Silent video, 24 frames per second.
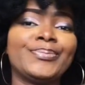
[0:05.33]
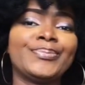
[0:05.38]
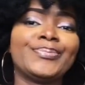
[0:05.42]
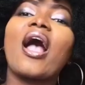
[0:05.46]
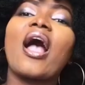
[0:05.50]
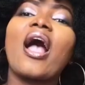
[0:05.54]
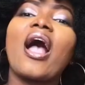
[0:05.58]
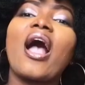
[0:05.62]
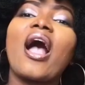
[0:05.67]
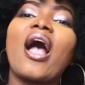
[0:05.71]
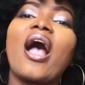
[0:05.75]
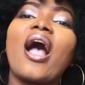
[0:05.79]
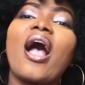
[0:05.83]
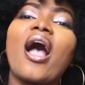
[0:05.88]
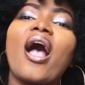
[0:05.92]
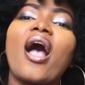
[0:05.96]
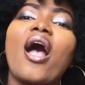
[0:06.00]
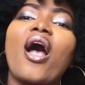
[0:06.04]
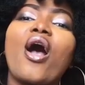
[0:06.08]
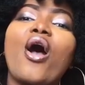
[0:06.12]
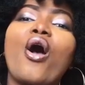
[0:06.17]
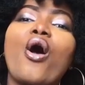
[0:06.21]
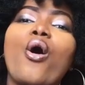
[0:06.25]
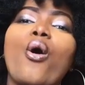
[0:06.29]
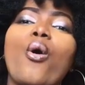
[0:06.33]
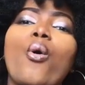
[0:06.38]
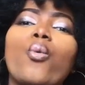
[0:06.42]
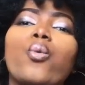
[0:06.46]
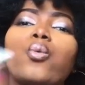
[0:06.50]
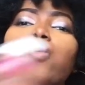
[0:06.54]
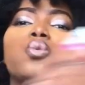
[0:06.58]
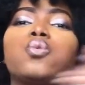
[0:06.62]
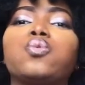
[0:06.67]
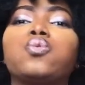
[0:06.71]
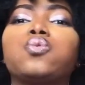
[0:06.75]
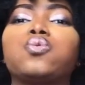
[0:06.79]

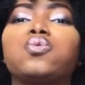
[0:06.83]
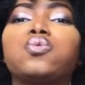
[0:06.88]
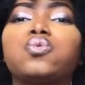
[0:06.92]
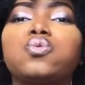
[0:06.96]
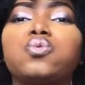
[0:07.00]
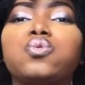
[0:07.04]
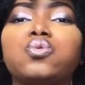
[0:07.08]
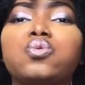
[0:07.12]
(silence)